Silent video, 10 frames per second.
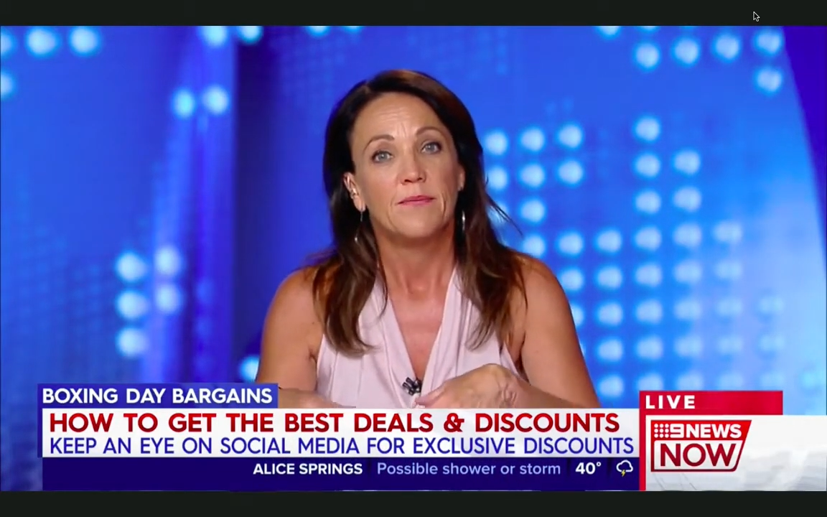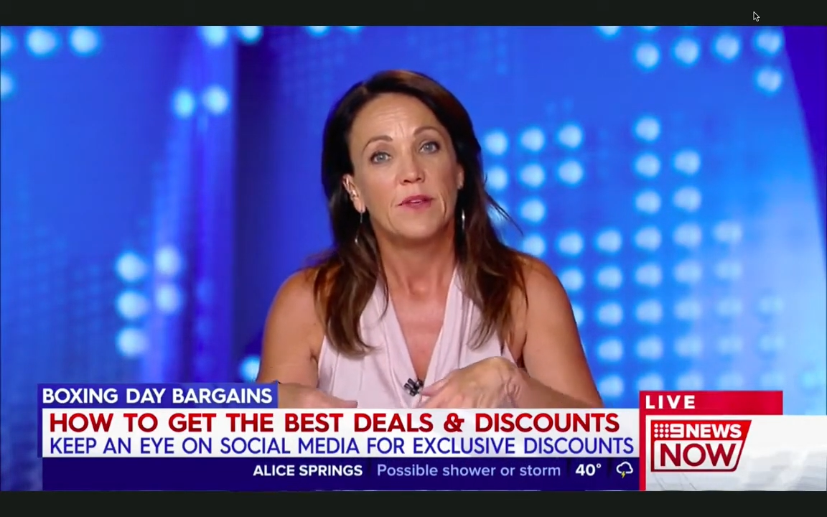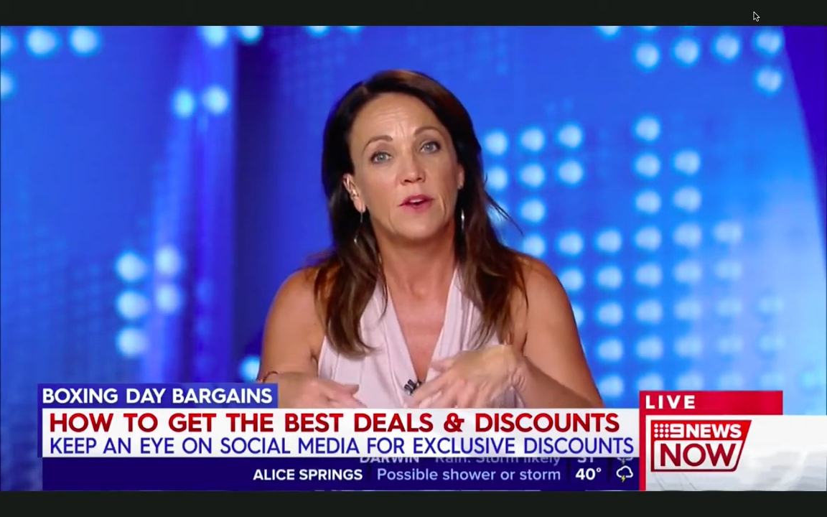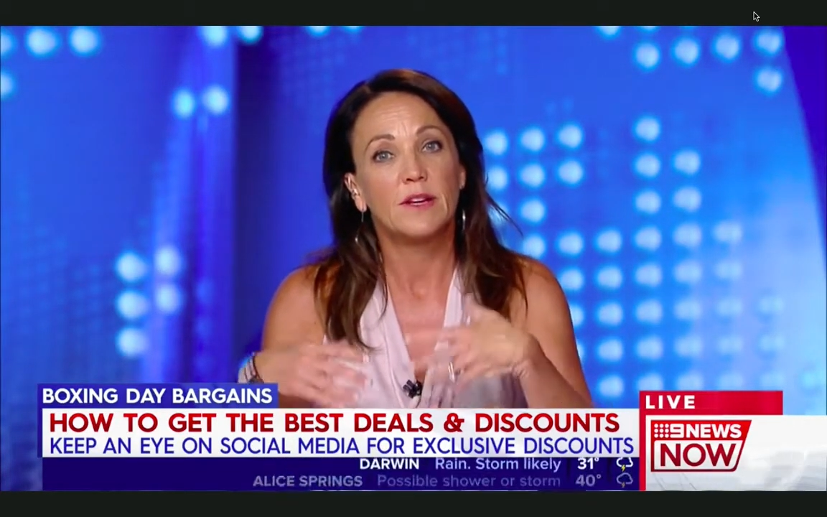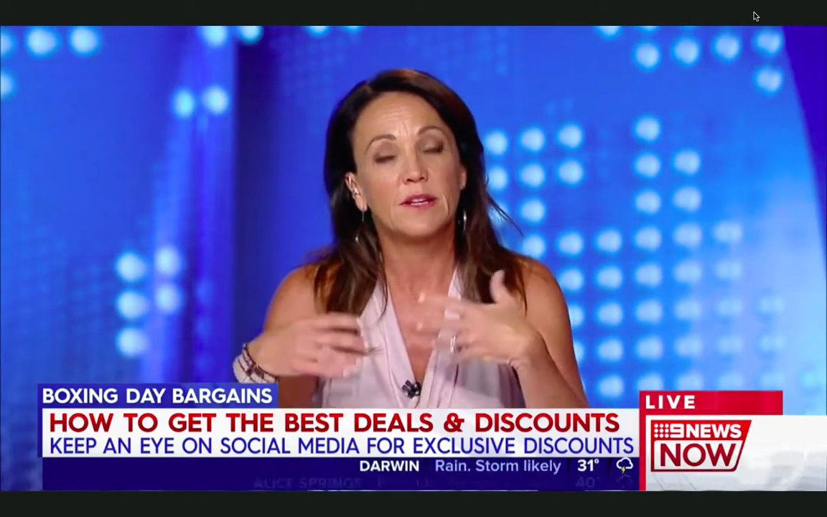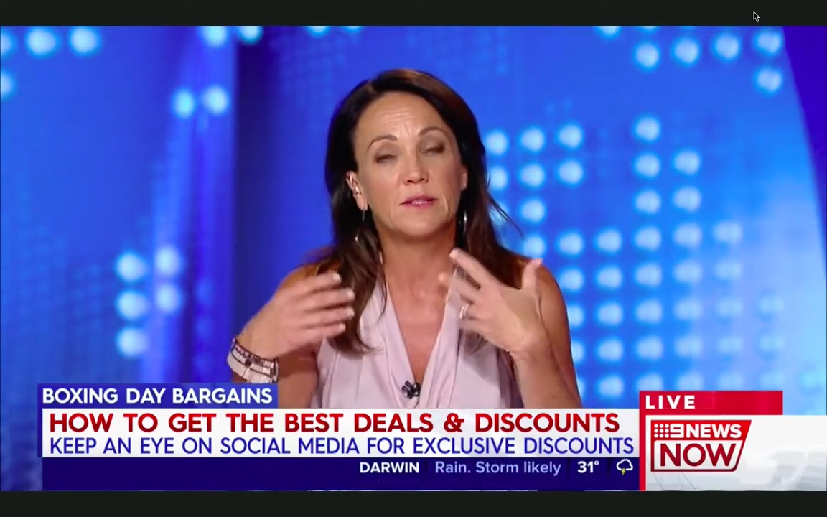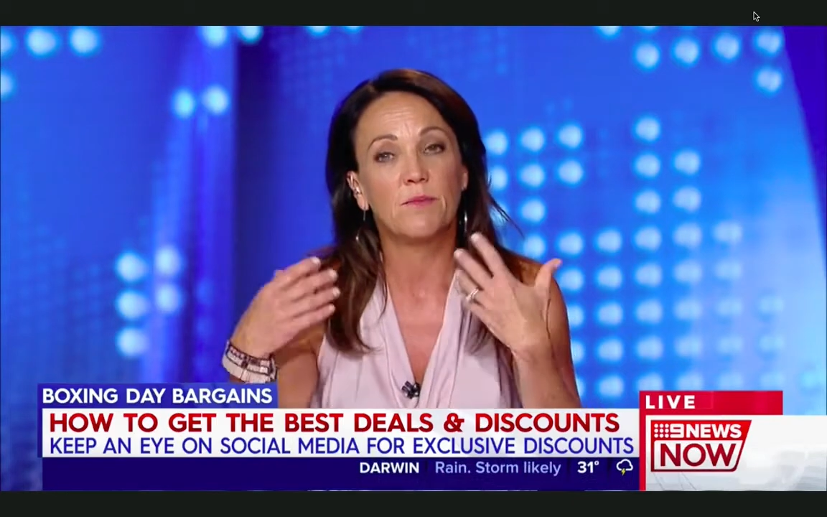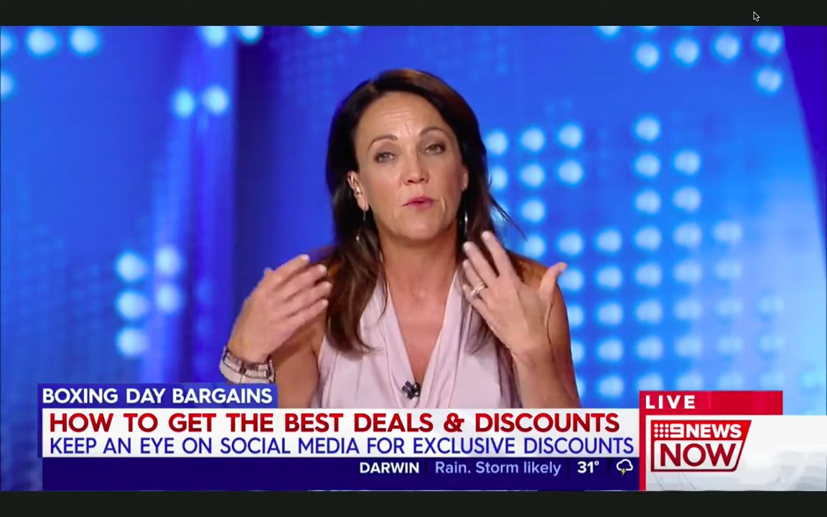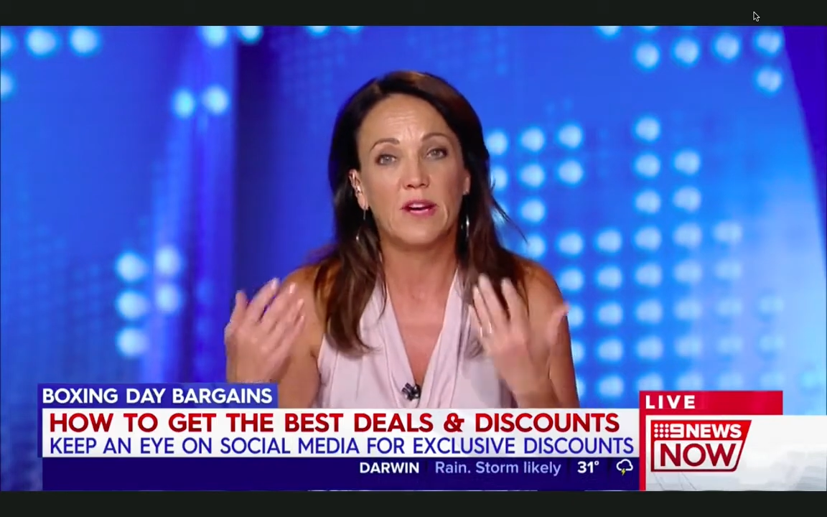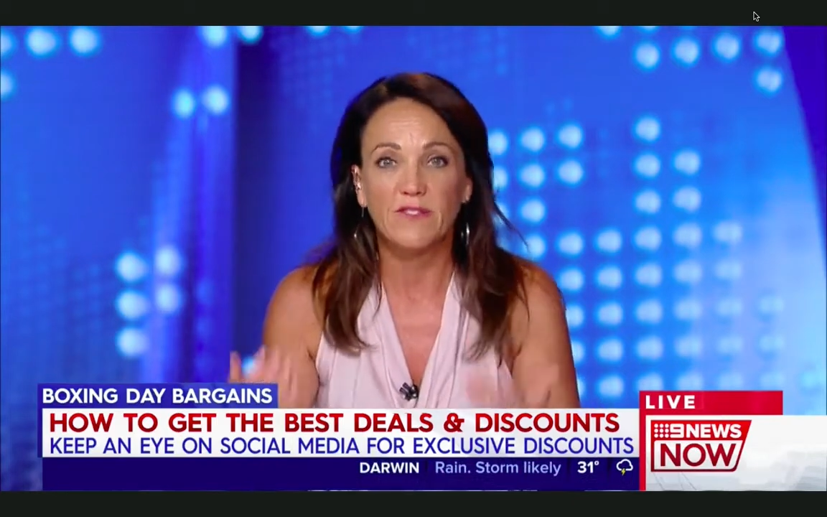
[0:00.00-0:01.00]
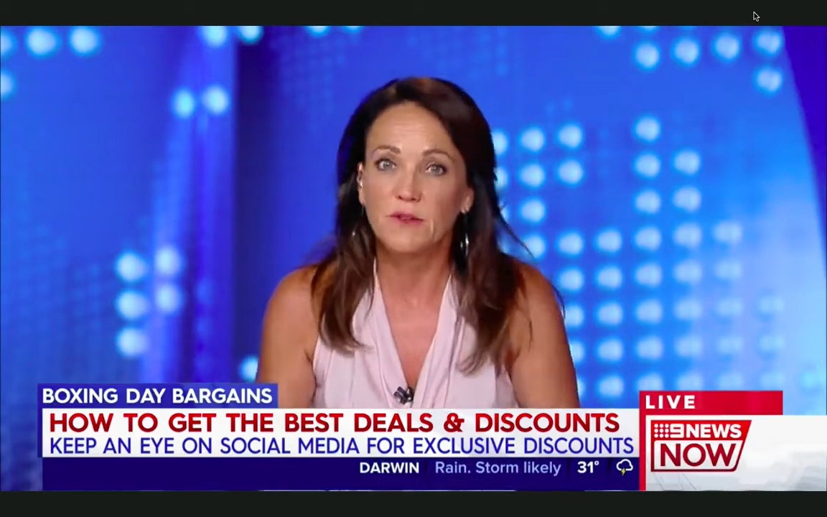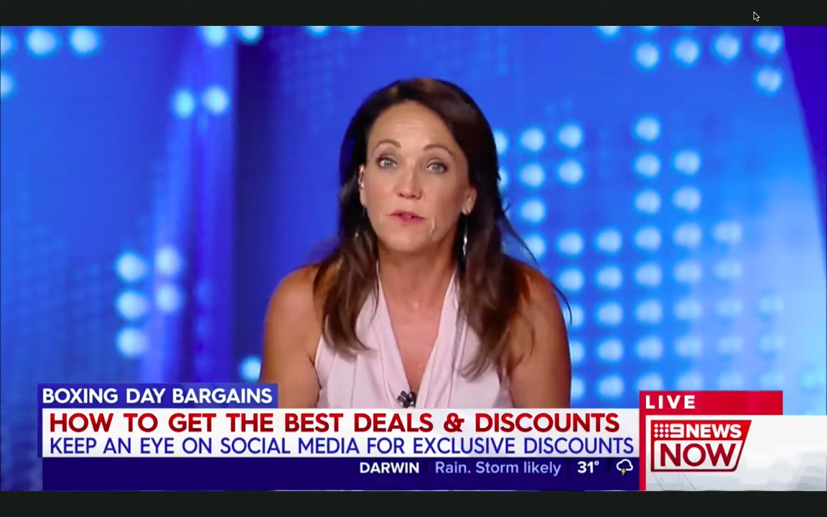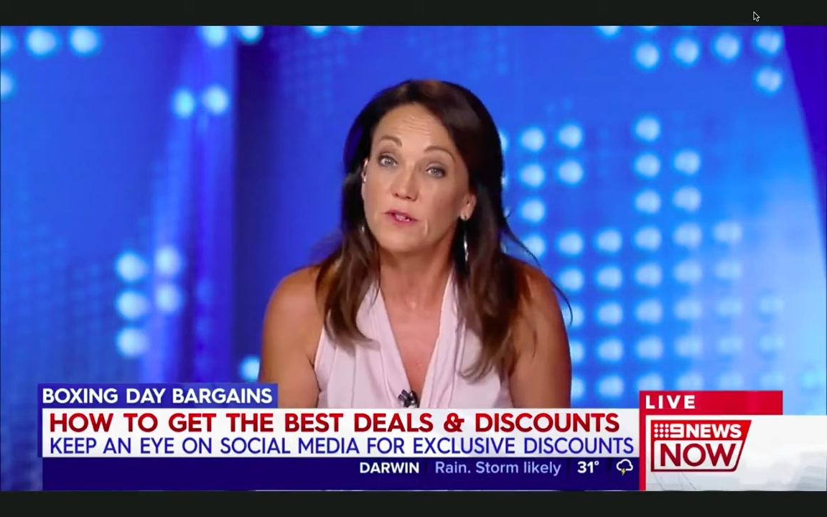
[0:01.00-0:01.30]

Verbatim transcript: you know, it's more comfortable